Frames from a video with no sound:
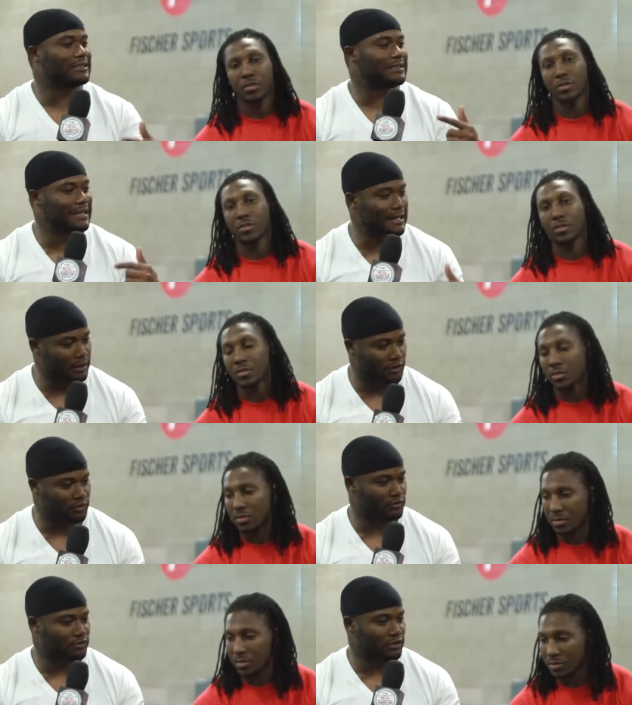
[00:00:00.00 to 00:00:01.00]
Speaker 1: Goodell
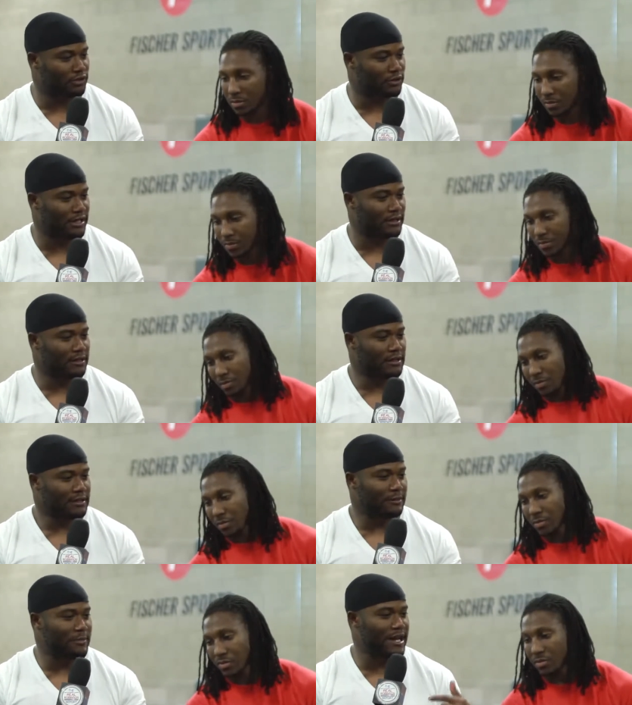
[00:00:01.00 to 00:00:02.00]
okay?
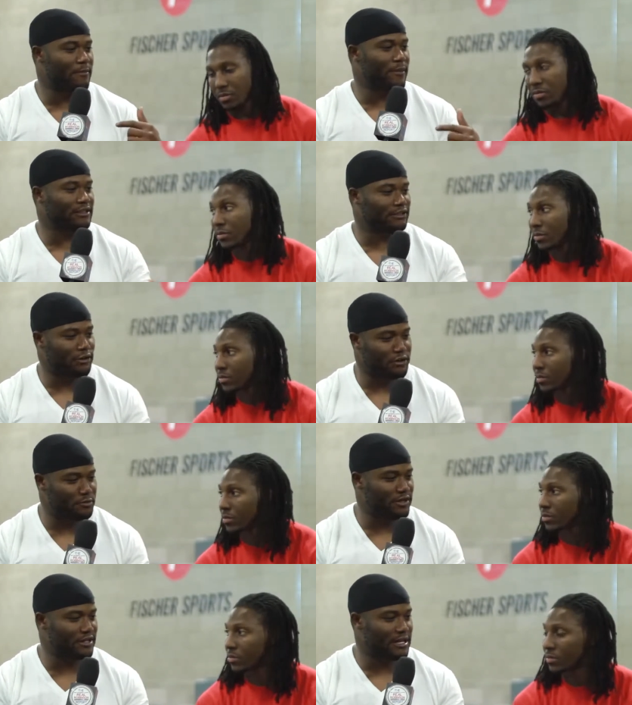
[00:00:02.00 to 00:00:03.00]
The man makes $30
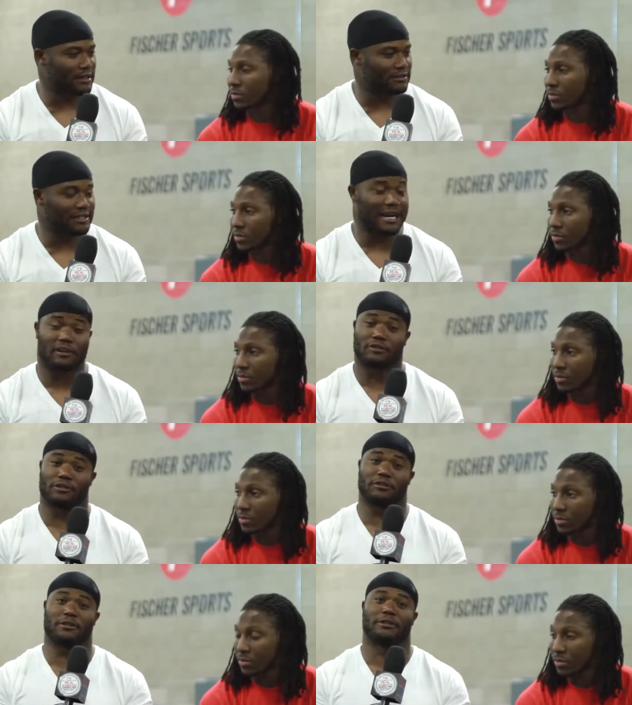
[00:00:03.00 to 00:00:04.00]
million a year. I don't
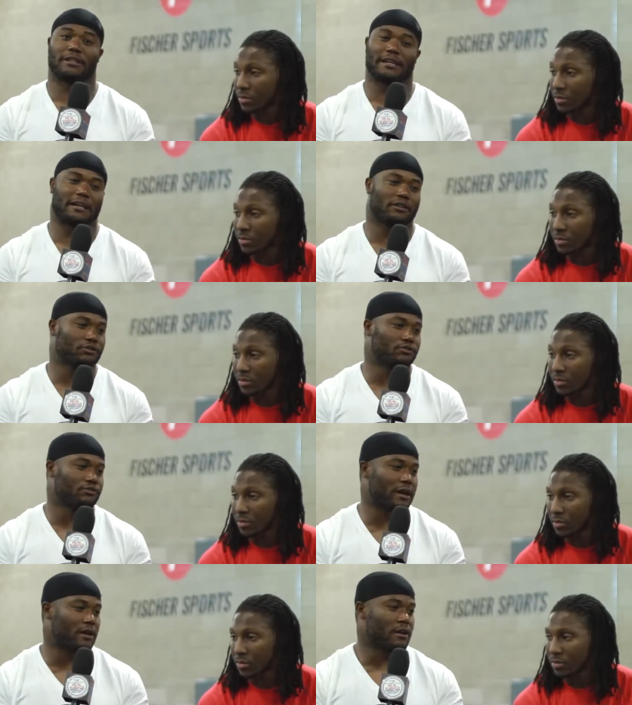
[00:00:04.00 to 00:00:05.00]
agree with that. I know
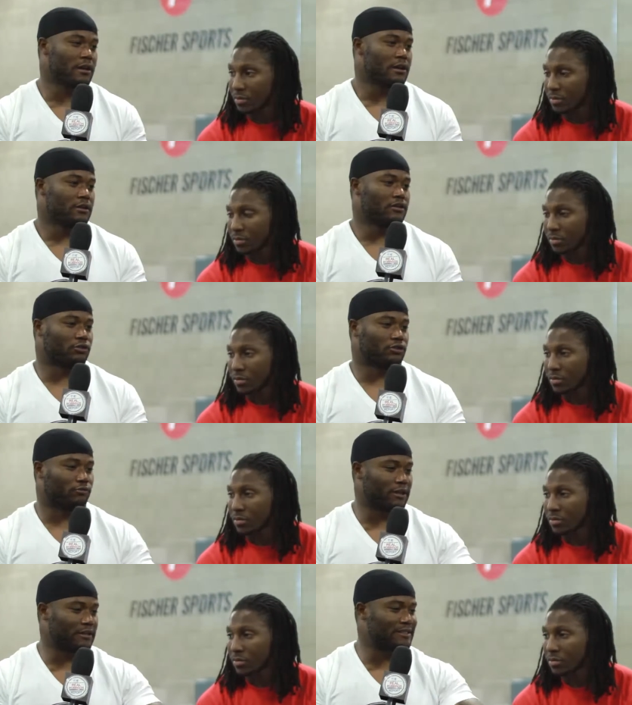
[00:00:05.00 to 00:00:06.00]
you, you know, to
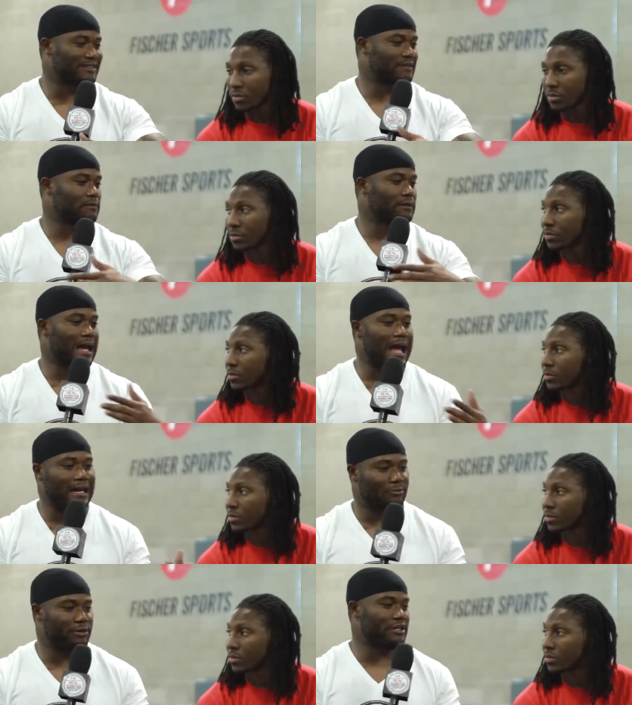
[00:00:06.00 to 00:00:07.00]
run this
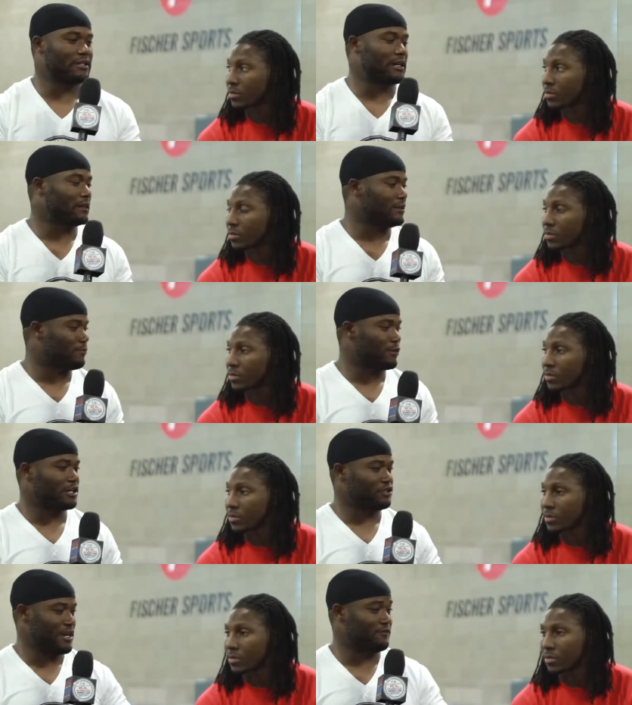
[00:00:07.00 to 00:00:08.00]
$9 billion
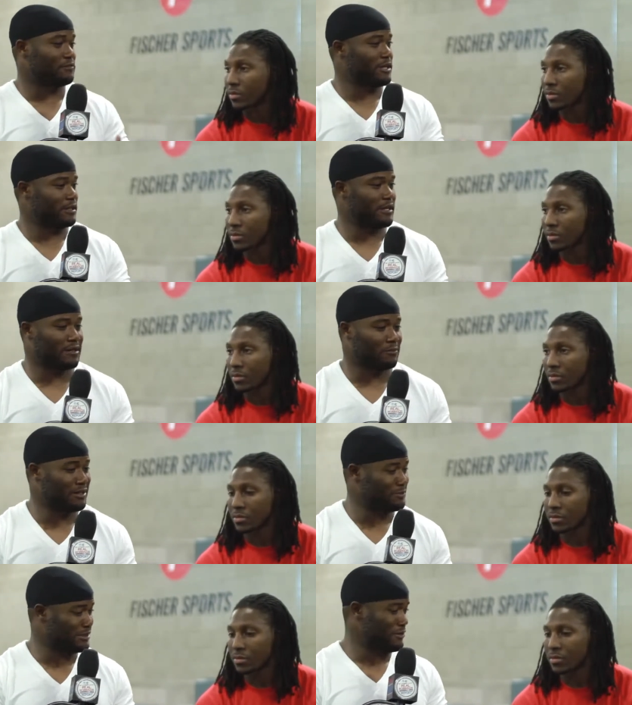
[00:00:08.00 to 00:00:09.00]
enterprise, you have to make a lot of
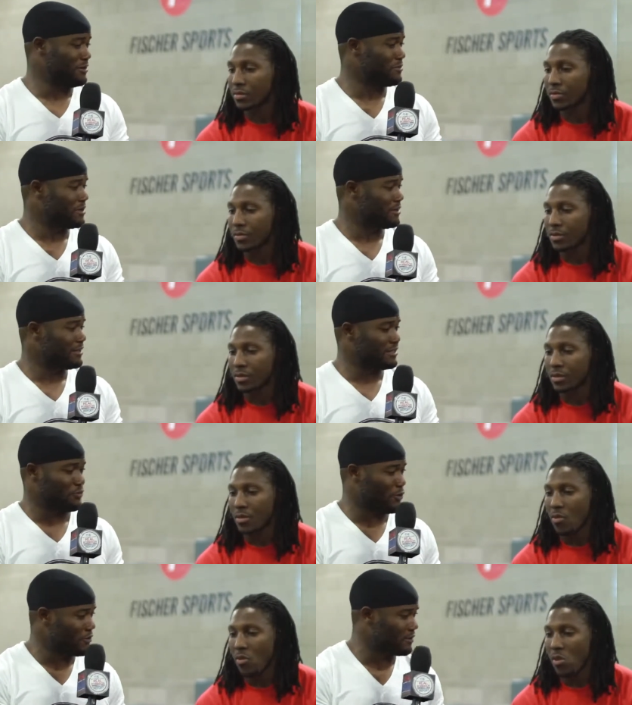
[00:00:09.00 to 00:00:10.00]
money, but $30 million, is he
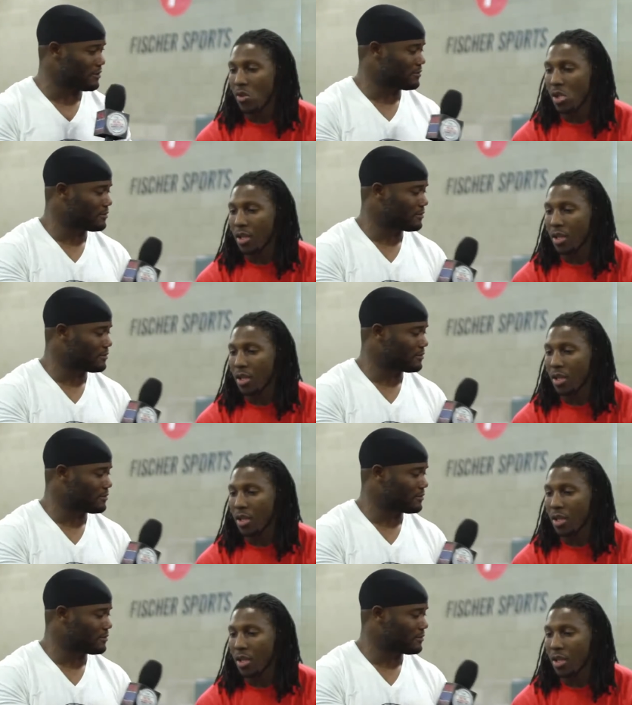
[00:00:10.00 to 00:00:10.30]
worth it?